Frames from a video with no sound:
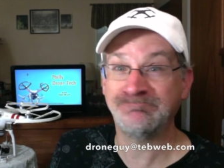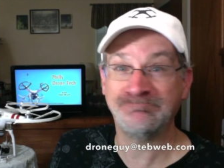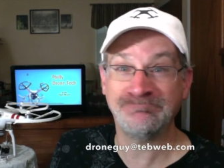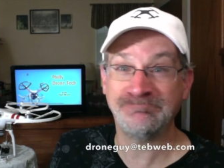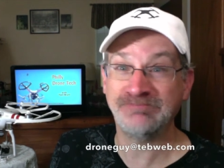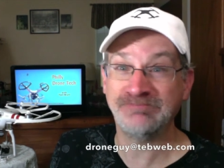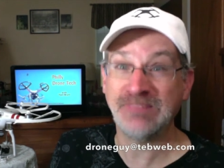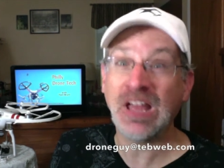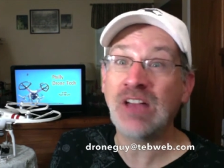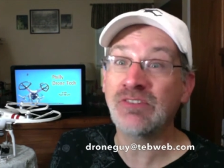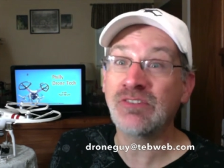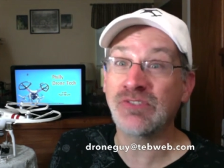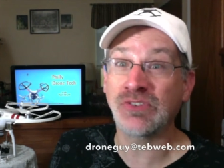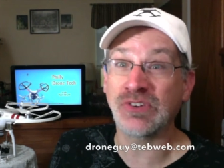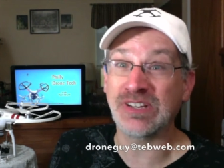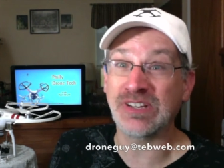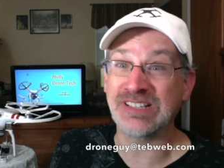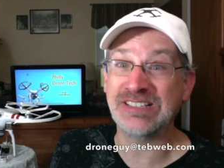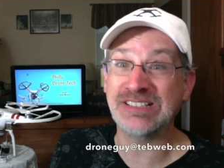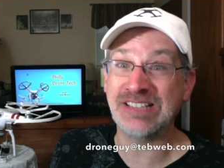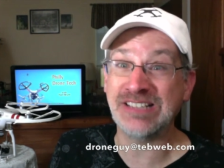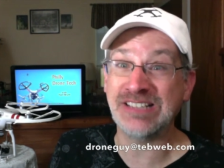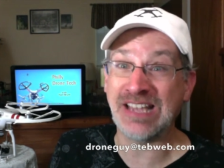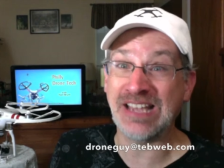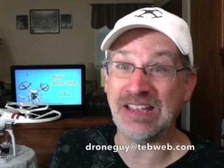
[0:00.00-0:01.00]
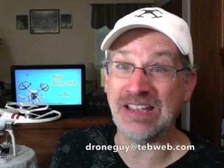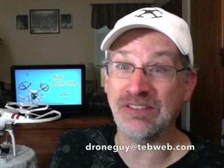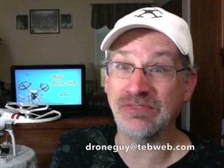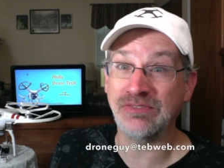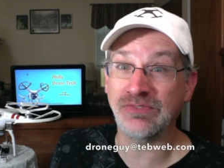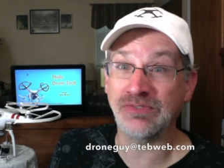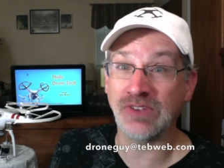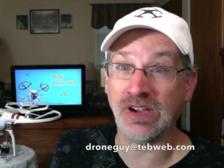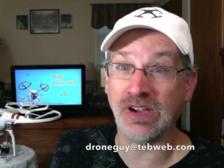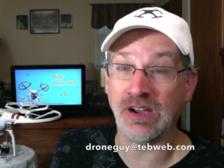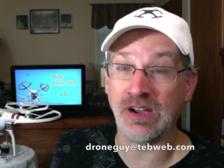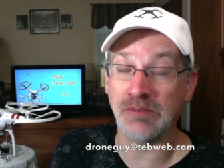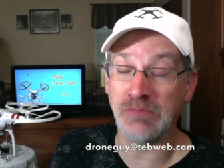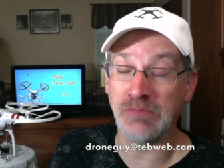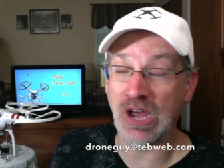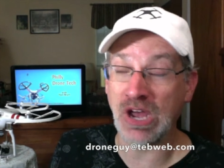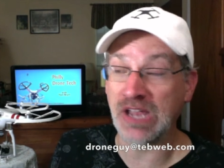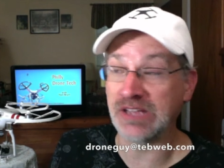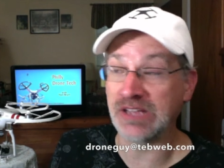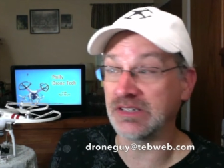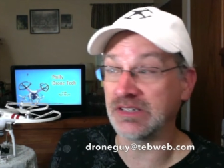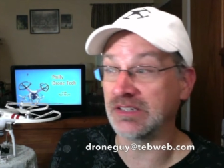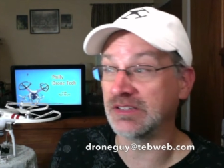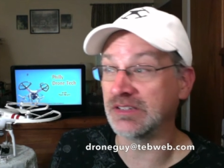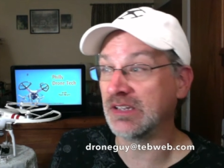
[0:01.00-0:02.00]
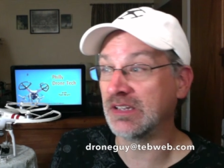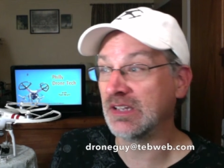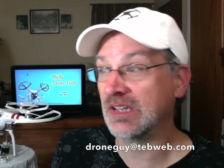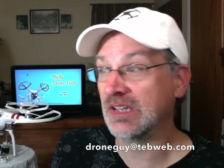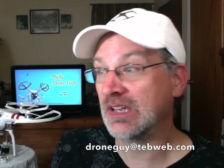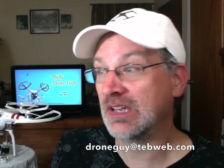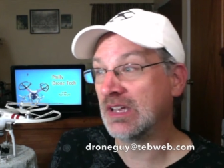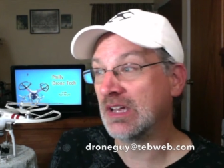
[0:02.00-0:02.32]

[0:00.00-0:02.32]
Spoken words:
not very safe minded.